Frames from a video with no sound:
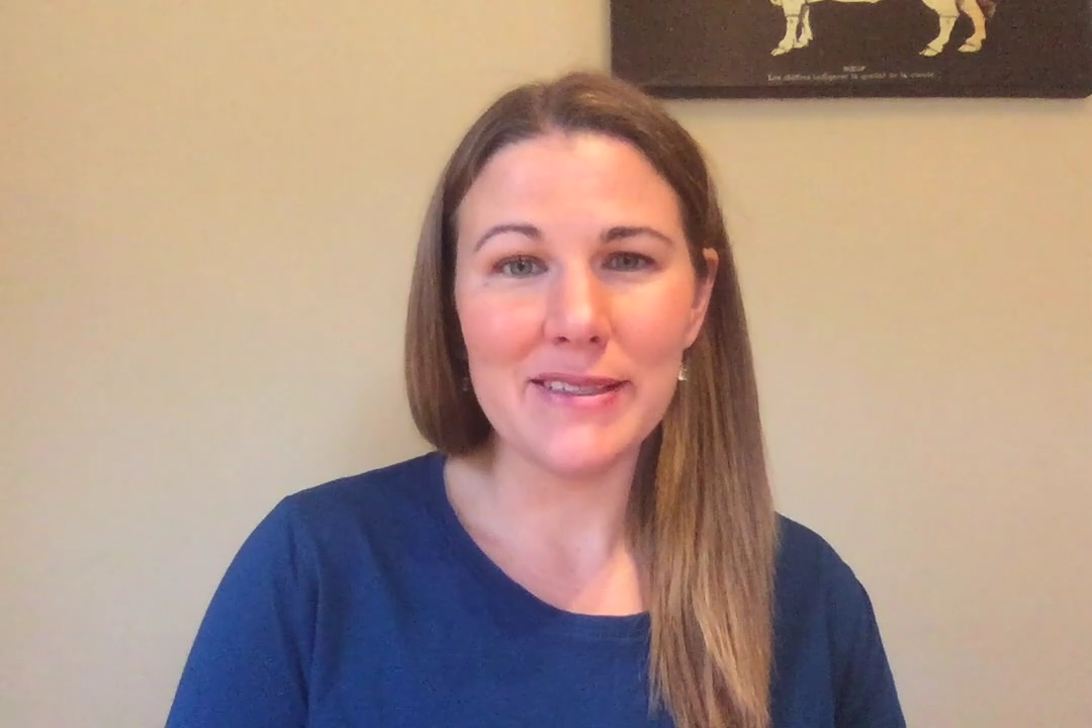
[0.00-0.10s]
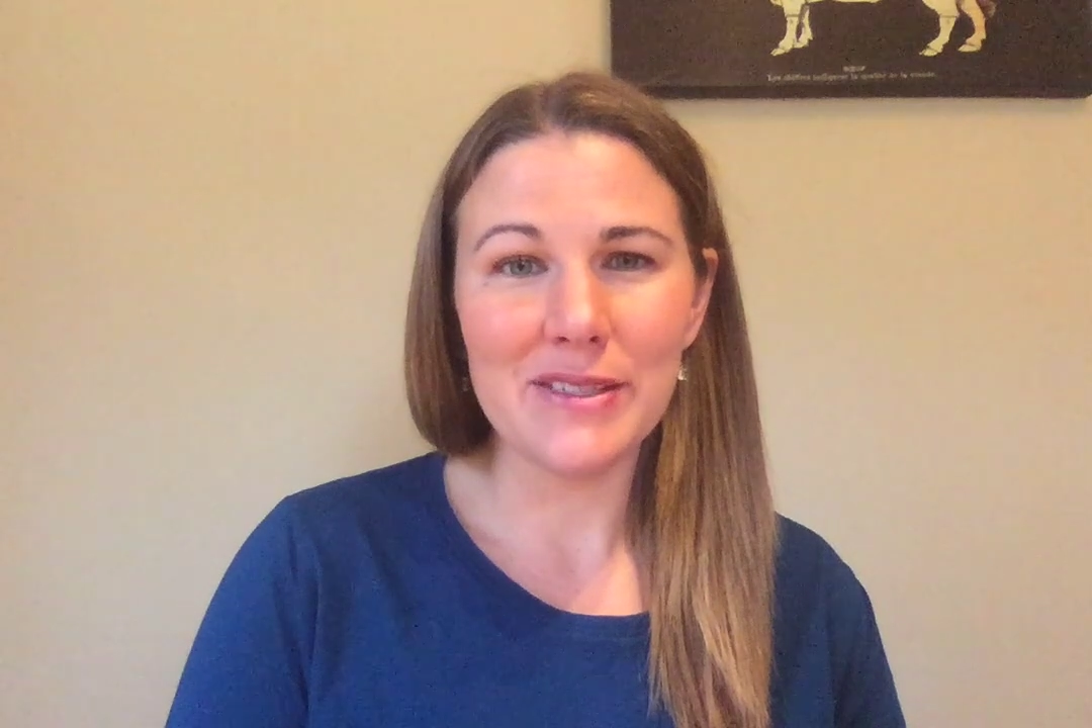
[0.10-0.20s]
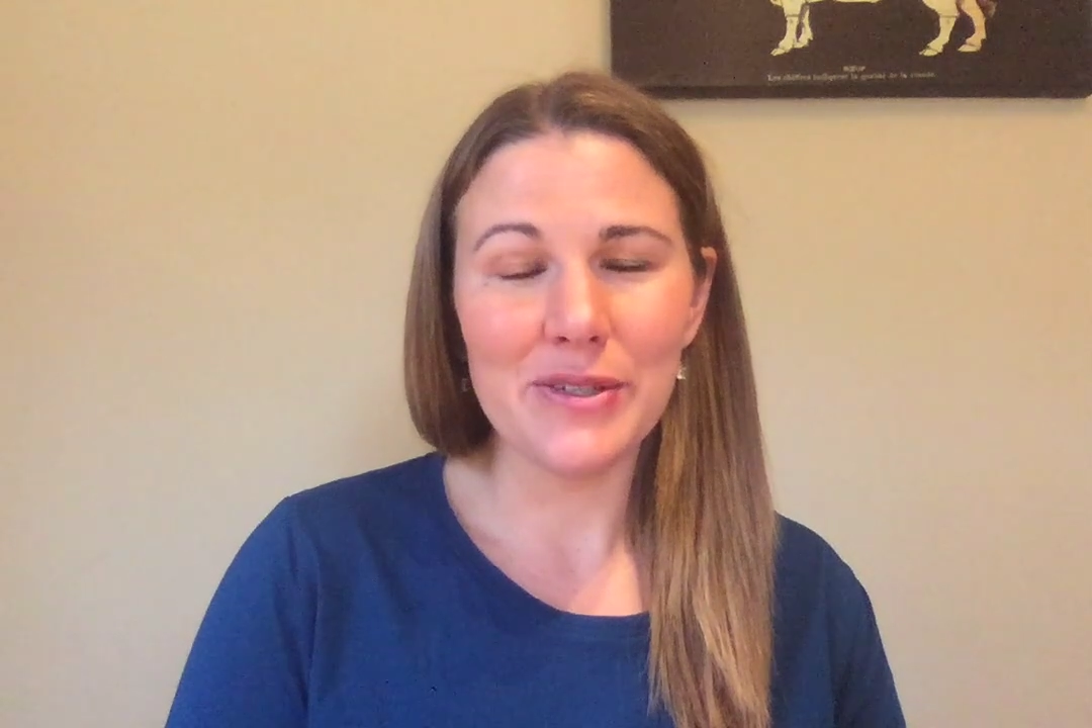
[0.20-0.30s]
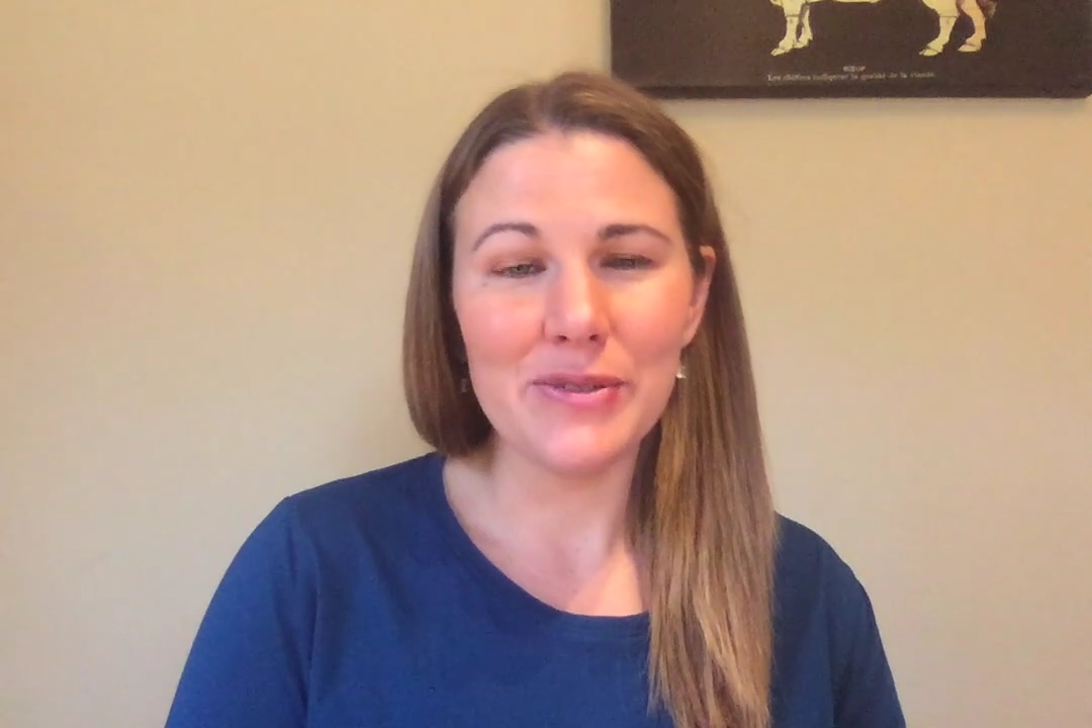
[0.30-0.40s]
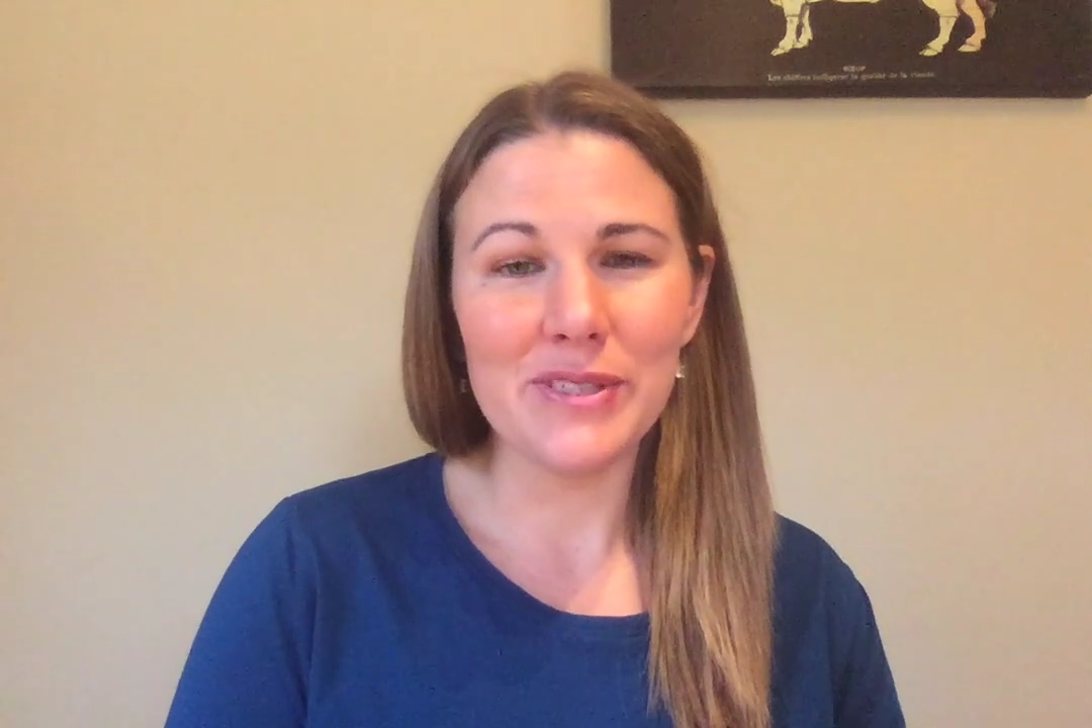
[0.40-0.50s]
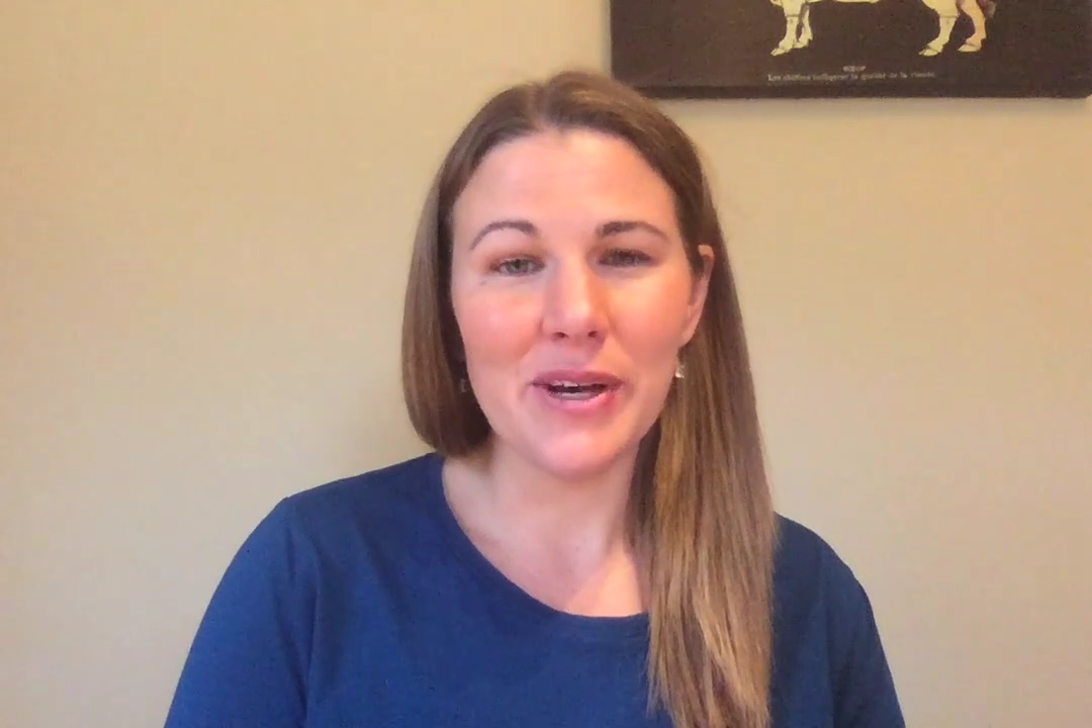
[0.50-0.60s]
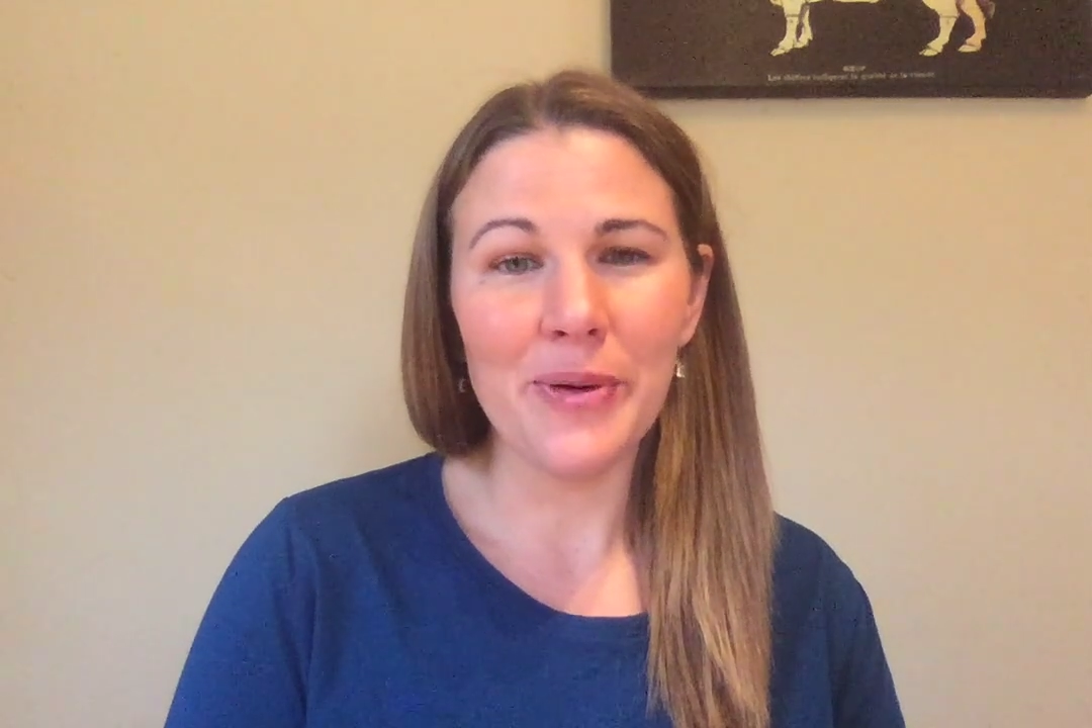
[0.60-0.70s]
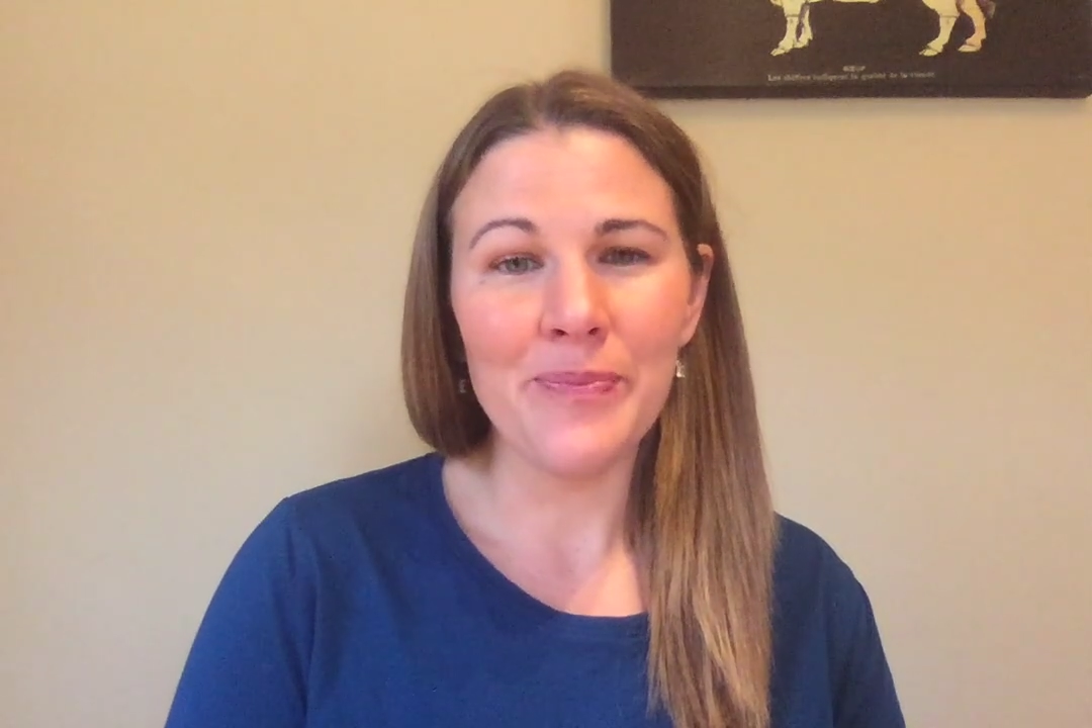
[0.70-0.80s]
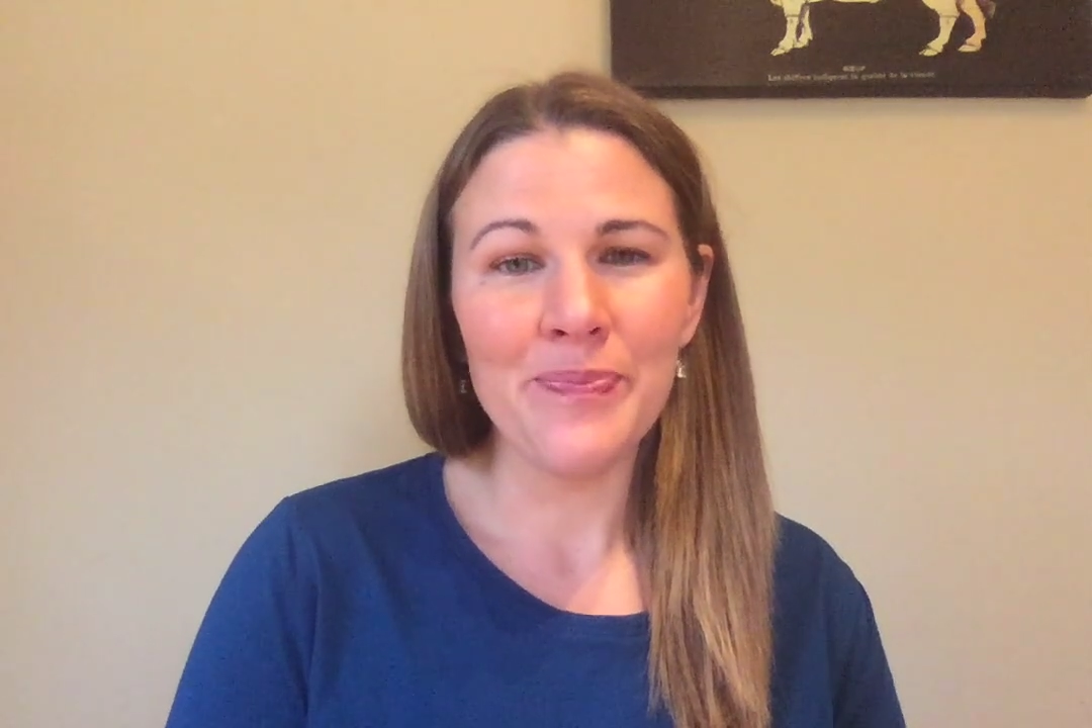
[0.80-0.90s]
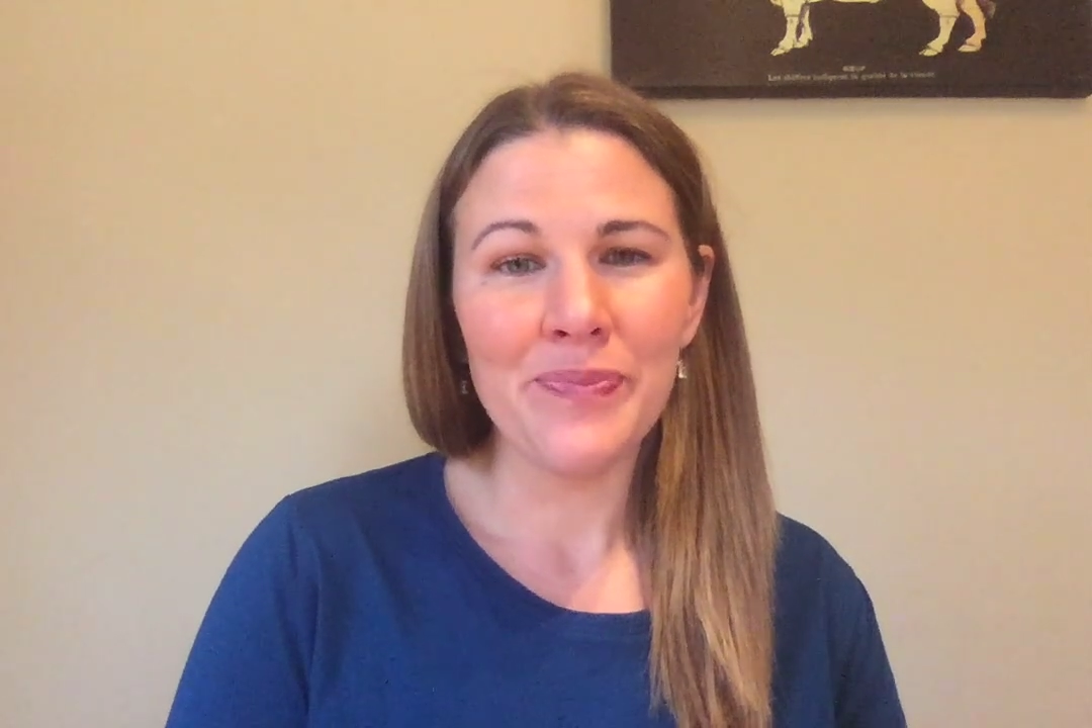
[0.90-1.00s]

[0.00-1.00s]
too. So